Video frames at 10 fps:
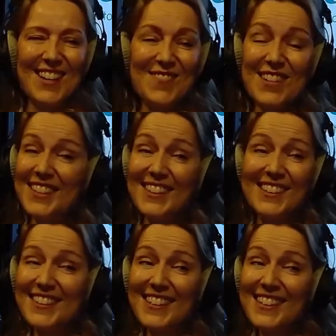I mean,
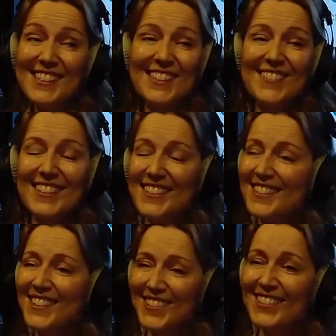the thing is,
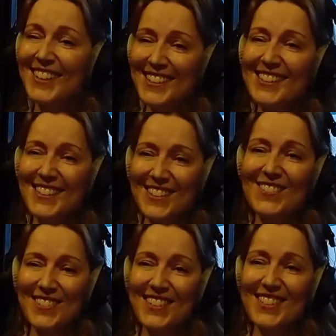sometimes the hard lessons are
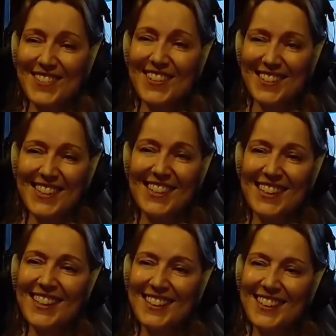the ones you actually